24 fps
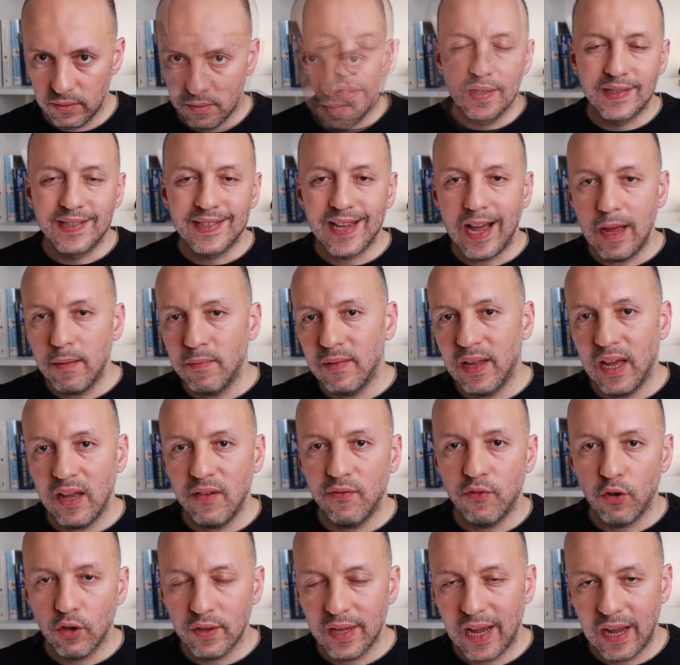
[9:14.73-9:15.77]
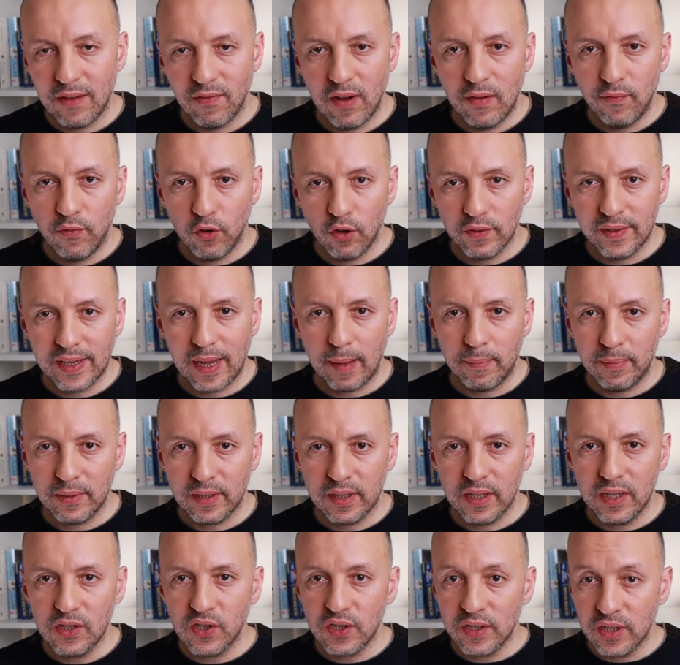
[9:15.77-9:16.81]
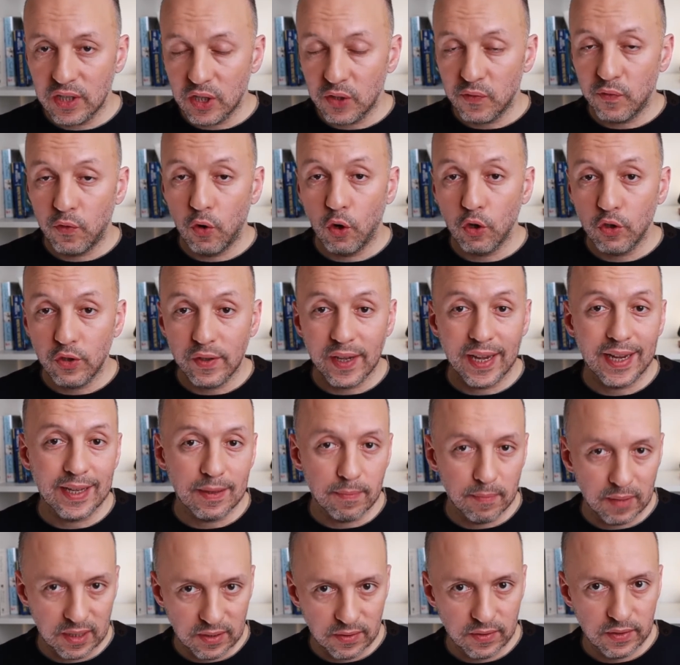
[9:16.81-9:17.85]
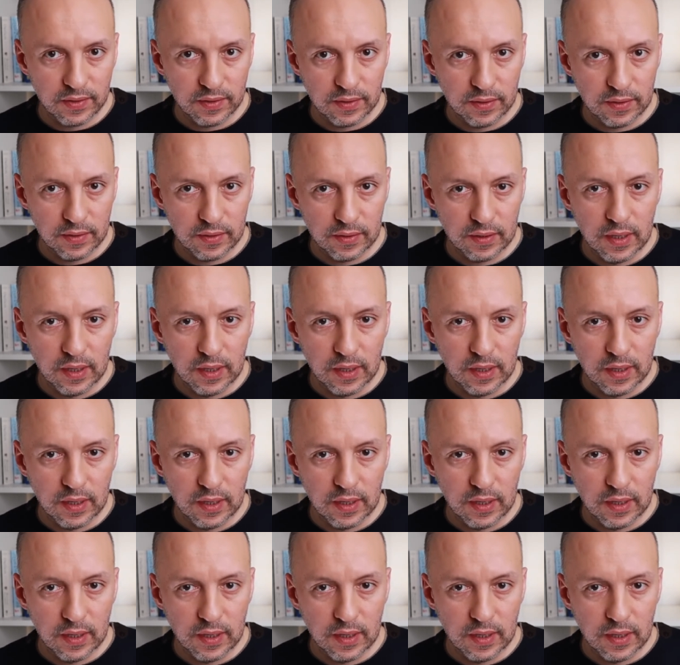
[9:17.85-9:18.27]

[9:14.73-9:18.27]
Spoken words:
The timeline for the I-140 application is 4 to 8 months.